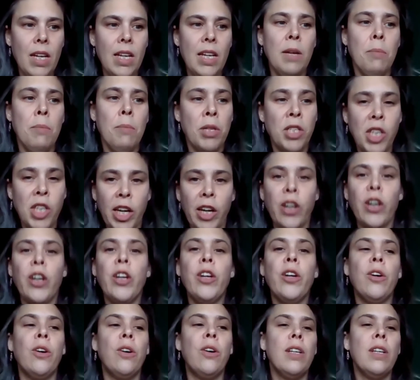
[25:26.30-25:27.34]

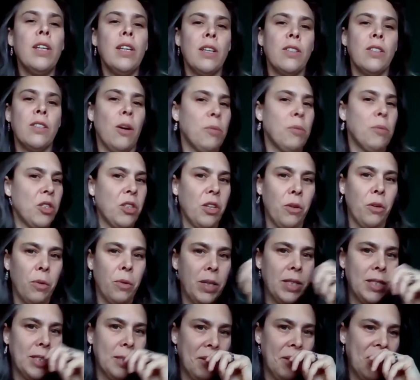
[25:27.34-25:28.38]
Material, so I'm just going to read
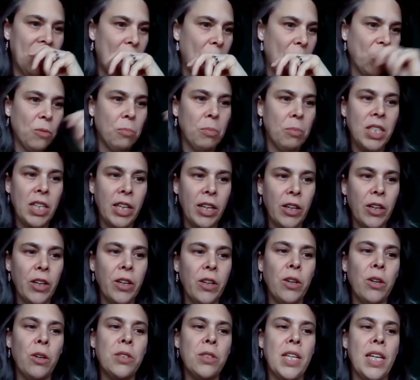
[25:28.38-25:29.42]
some of the notes.
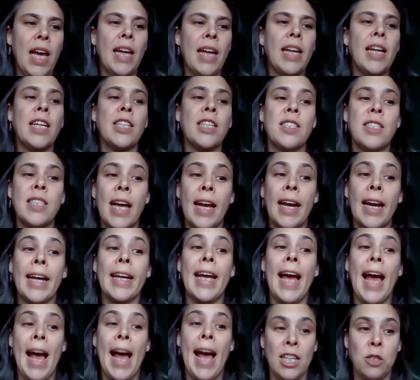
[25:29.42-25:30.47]
Material yet aesthetic
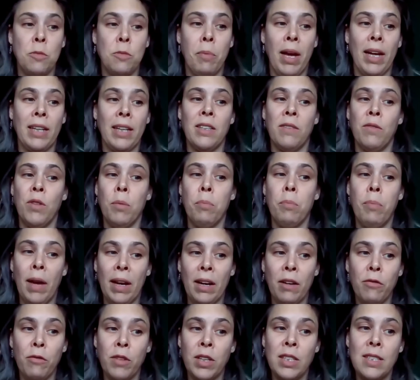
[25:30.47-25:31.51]
aspect of the
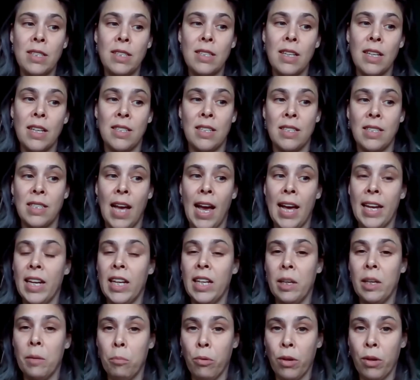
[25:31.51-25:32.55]
benefits a society
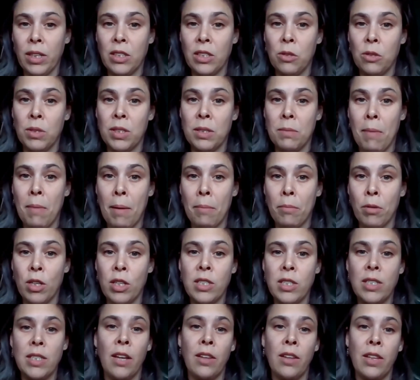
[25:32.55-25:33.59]
can bring to its members.
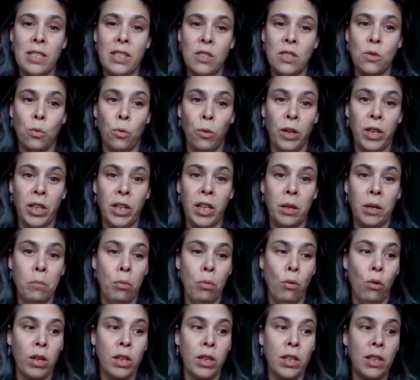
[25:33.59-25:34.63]
Now this is really
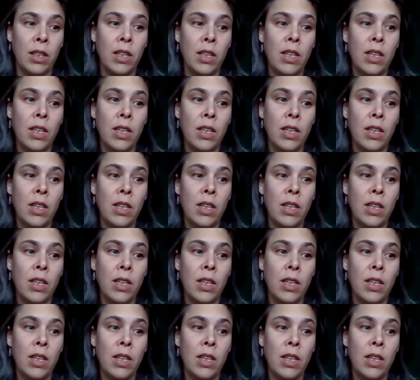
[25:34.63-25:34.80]
important.